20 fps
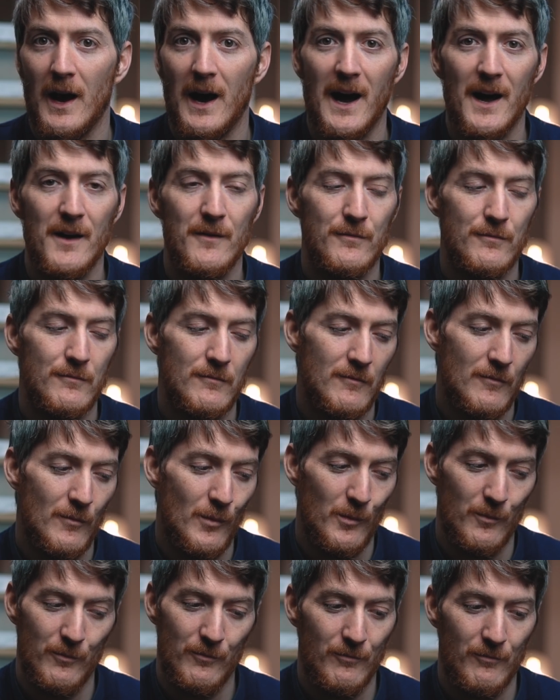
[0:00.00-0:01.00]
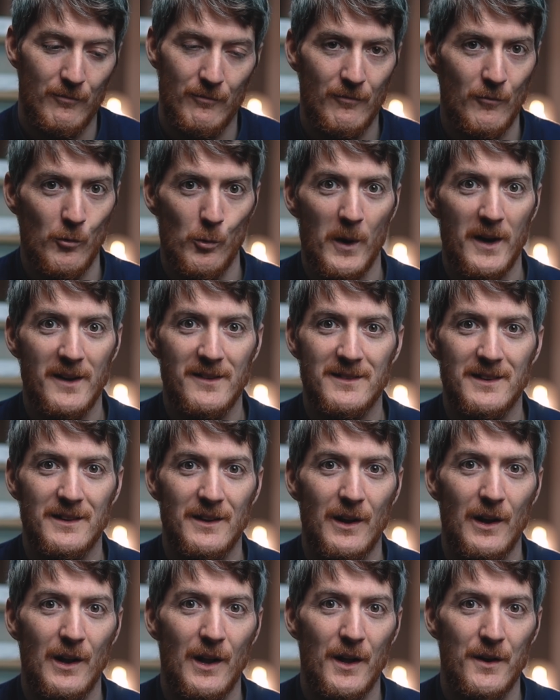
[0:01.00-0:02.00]
I've wasted
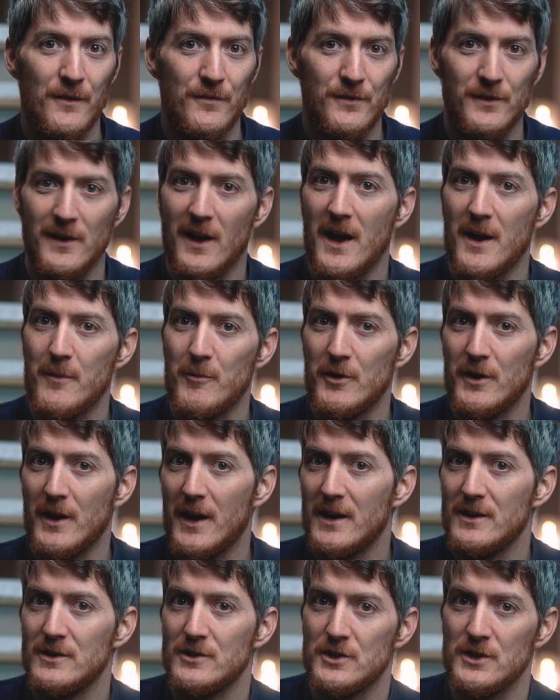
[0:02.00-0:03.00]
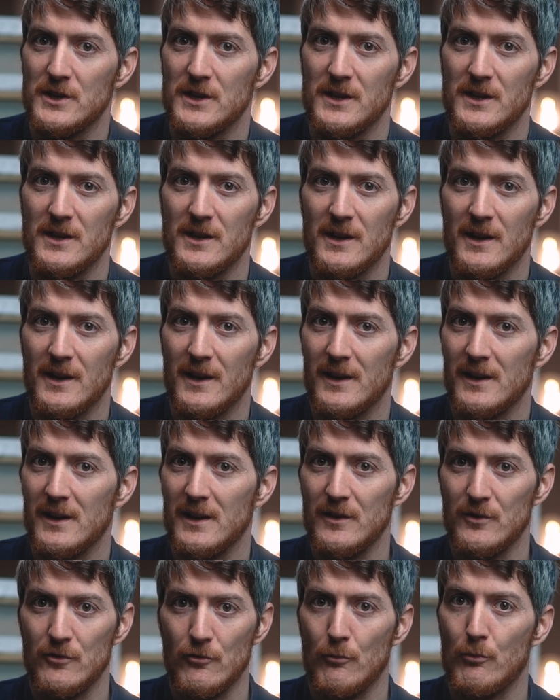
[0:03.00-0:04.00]
a lot of time and energy
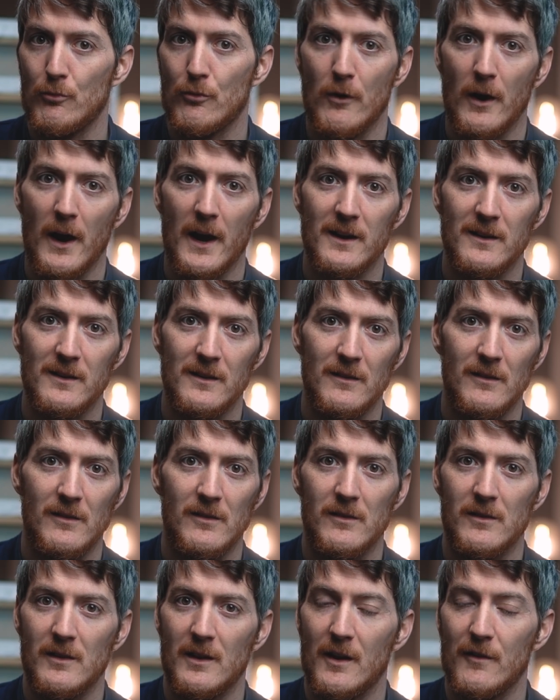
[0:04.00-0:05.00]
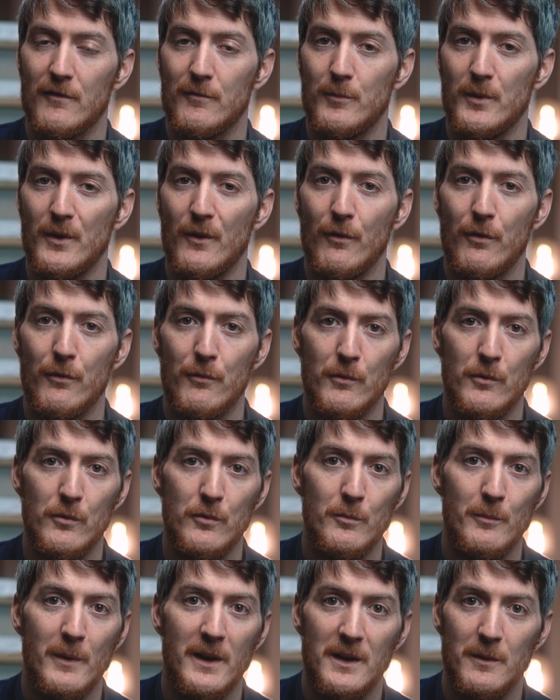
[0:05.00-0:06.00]
into practice, and I've been through
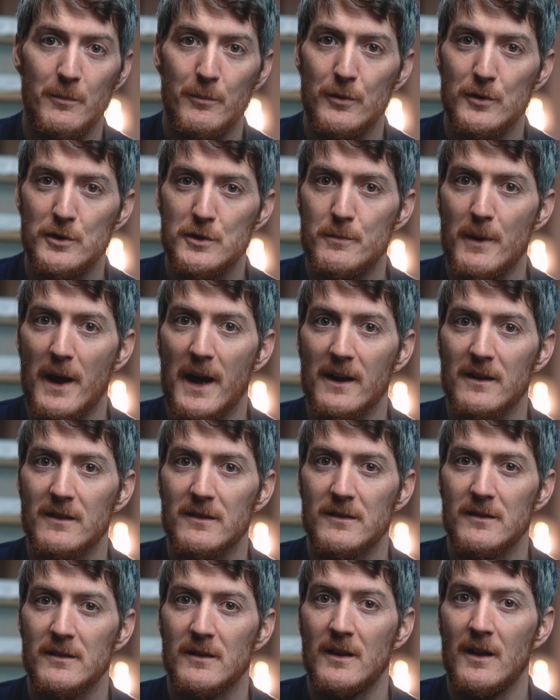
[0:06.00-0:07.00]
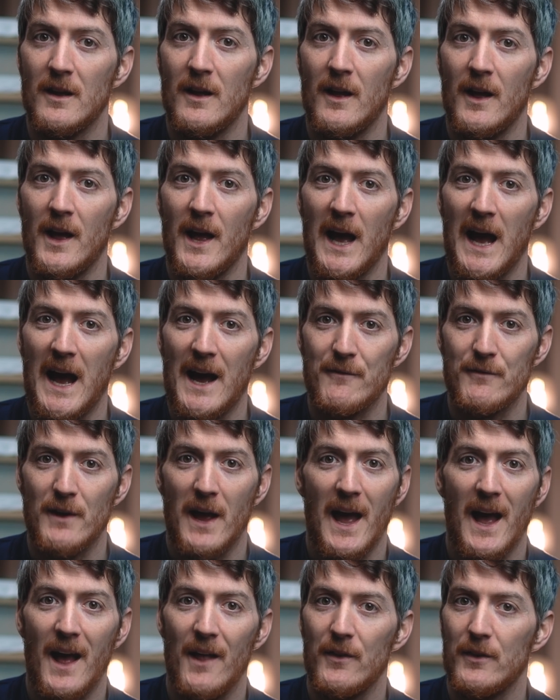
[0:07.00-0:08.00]
many pushbacks. I've
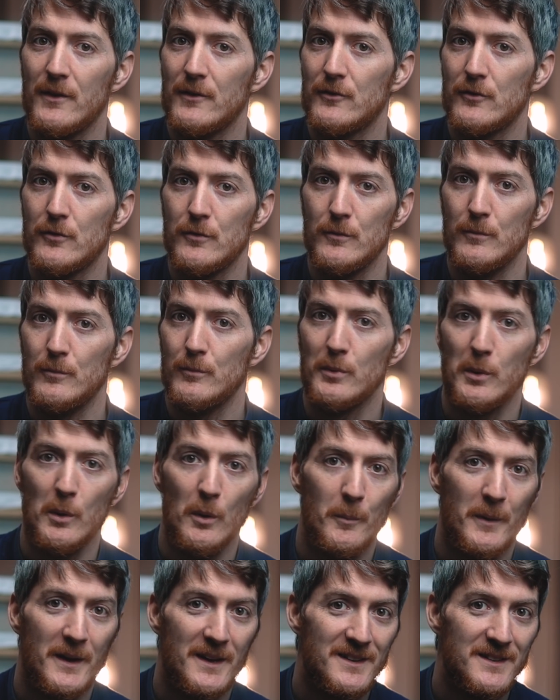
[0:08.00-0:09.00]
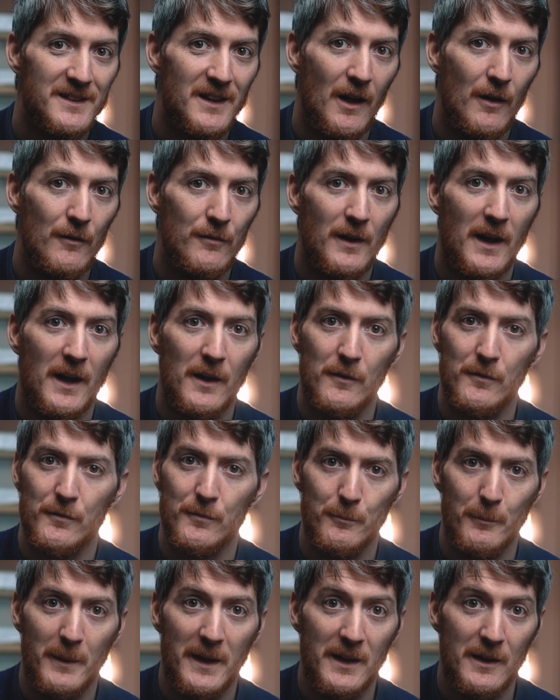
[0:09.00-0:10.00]
had to pull myself out of
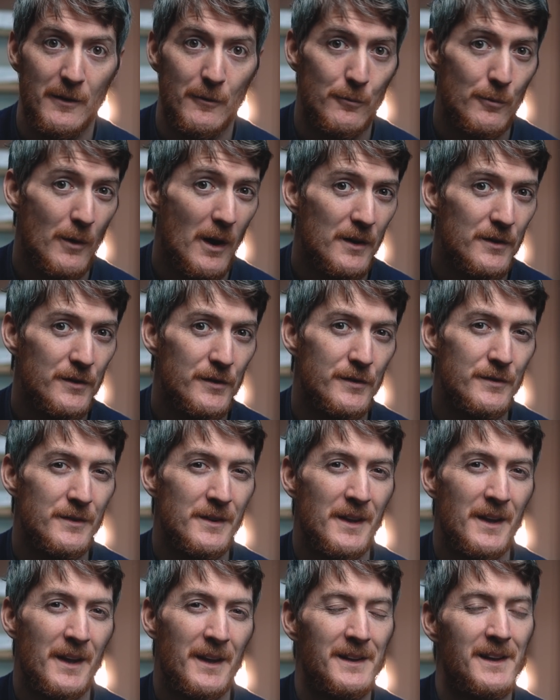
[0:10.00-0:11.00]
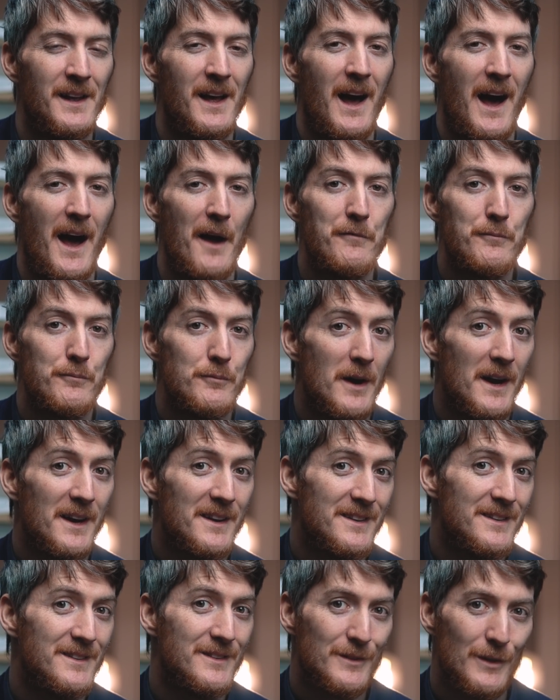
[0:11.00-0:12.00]
many ruts. I've
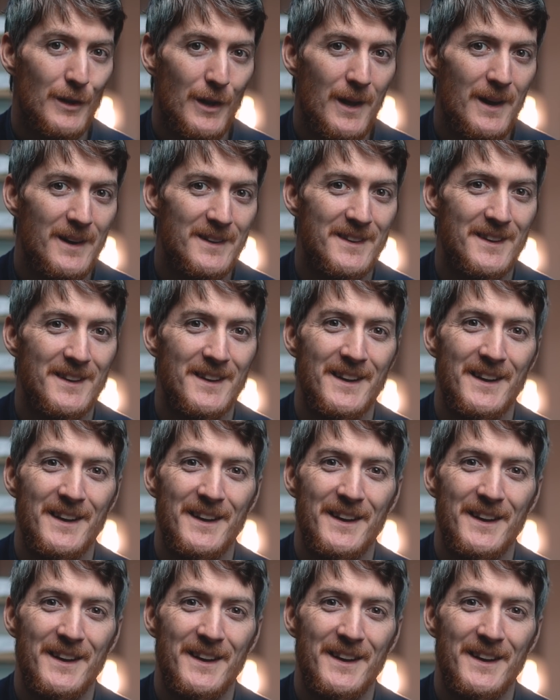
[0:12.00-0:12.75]
practiced a lot.